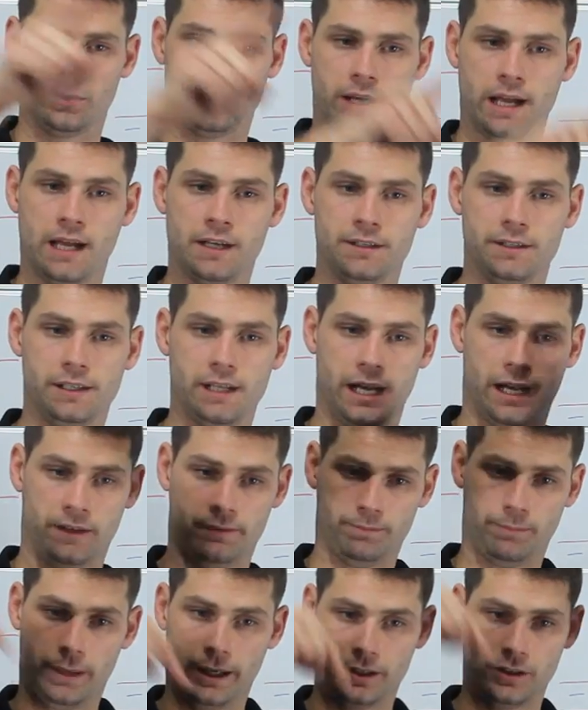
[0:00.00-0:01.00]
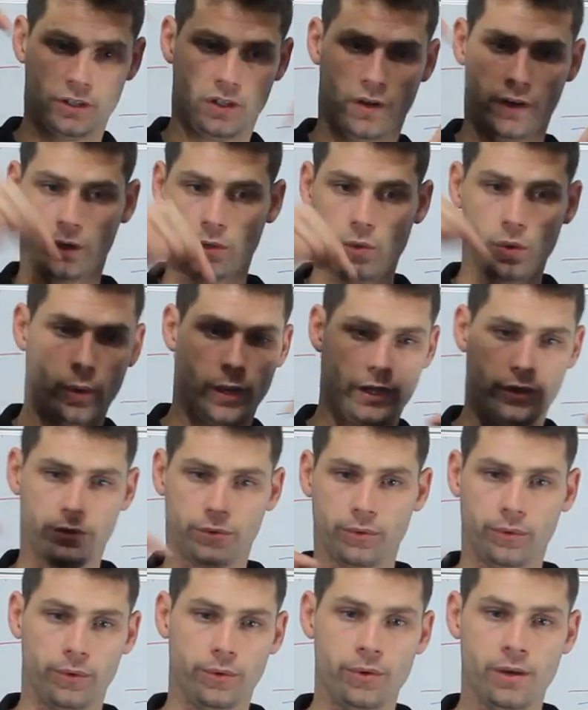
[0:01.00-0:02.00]
around it and pins going all the way
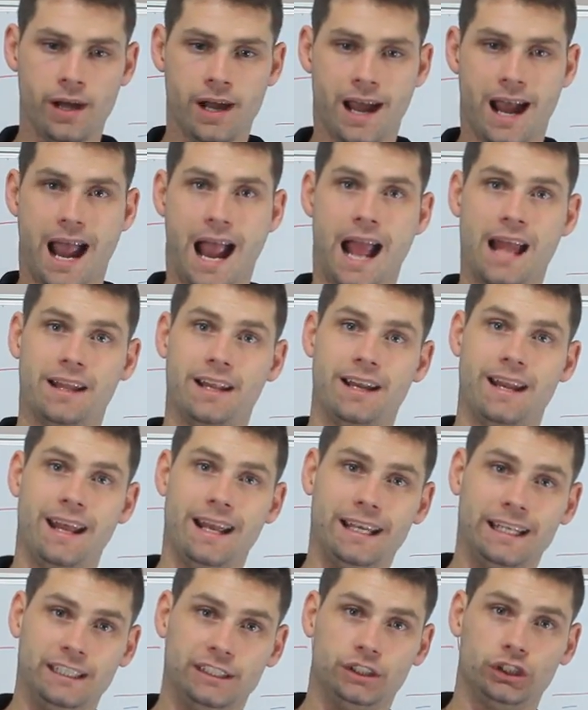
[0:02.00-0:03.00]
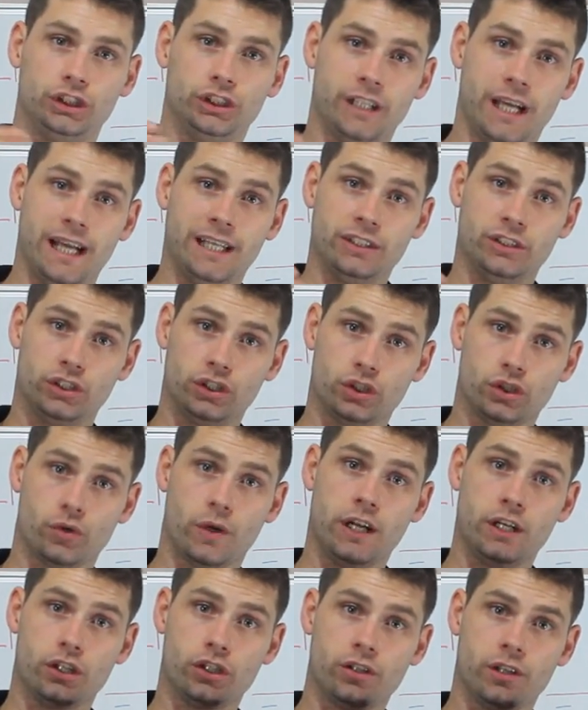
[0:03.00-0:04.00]
through, and then each day
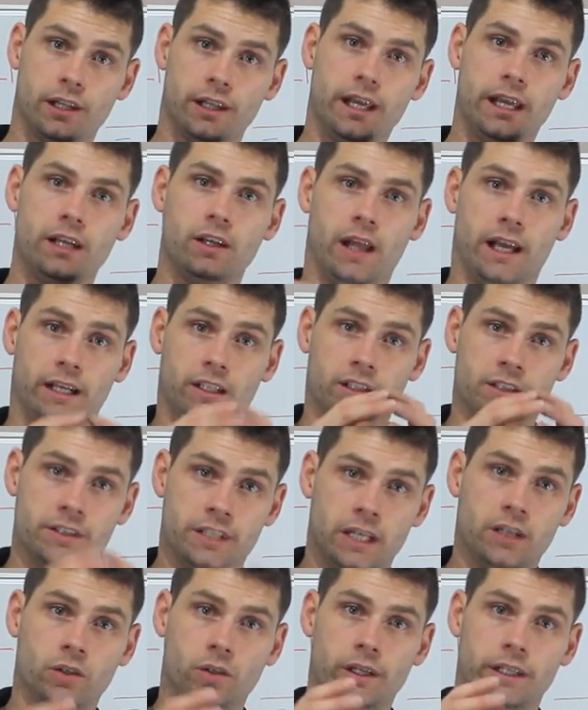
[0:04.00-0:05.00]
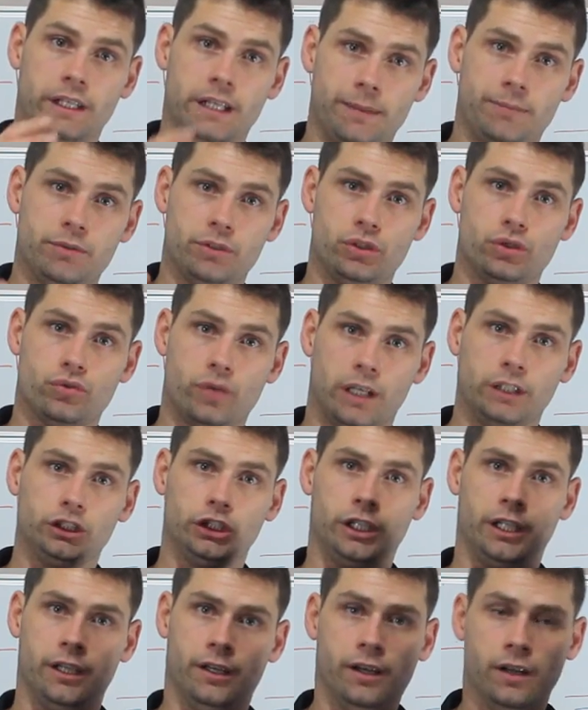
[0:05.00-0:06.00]
stretch the leg, like continually keep
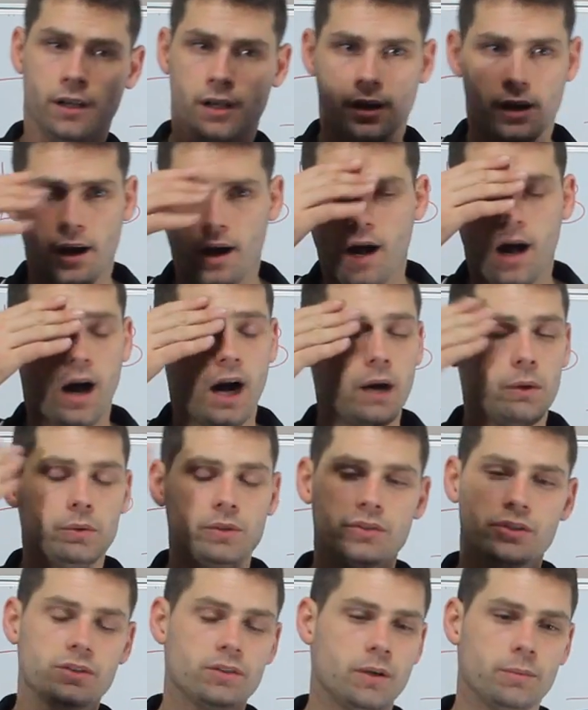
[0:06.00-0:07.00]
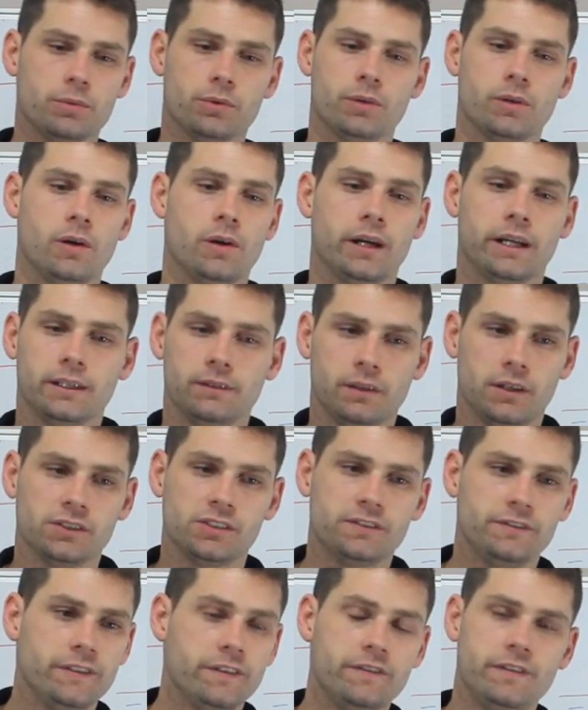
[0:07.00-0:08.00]
stretching it. I would have stopped growing. I was
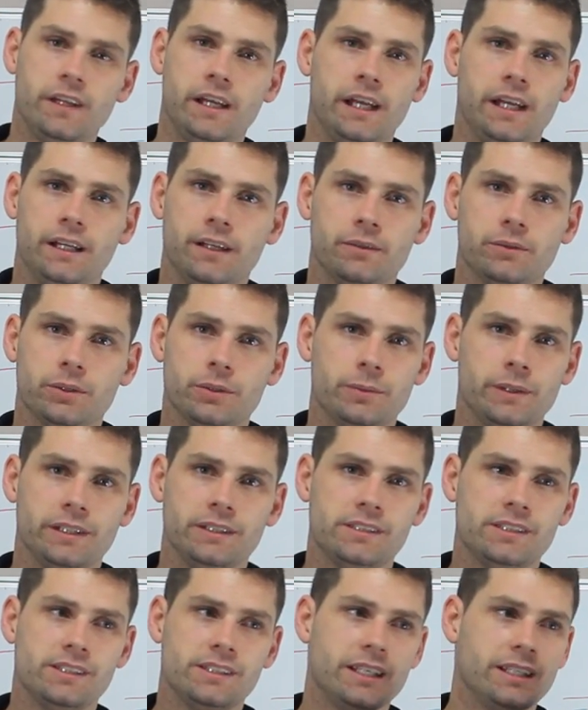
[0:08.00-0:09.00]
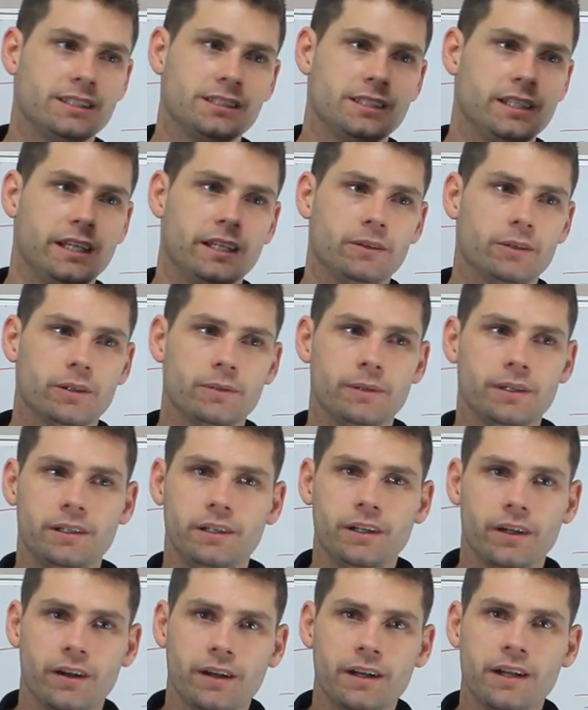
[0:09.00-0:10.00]
15, I would have been 16, I would have
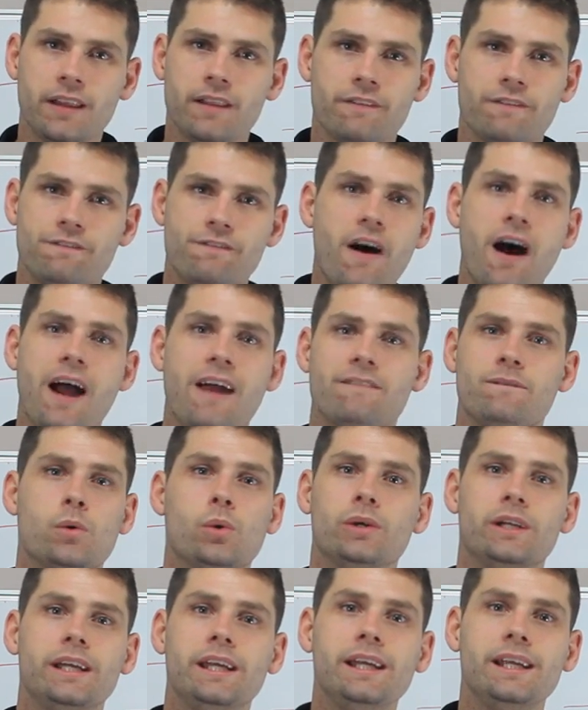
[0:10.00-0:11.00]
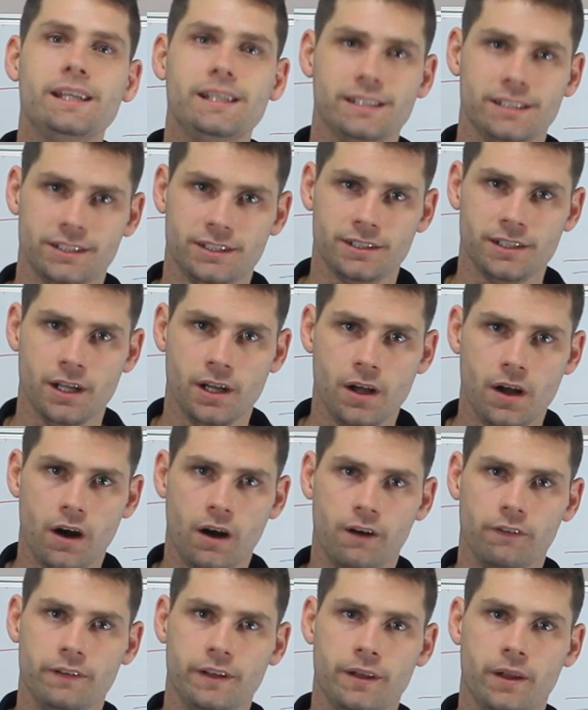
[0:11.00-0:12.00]
been, another 5 more years
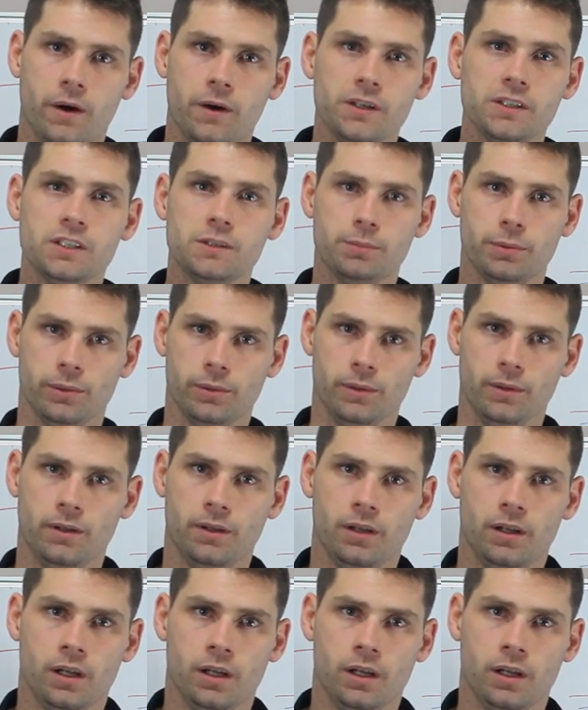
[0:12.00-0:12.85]
of in the hospital,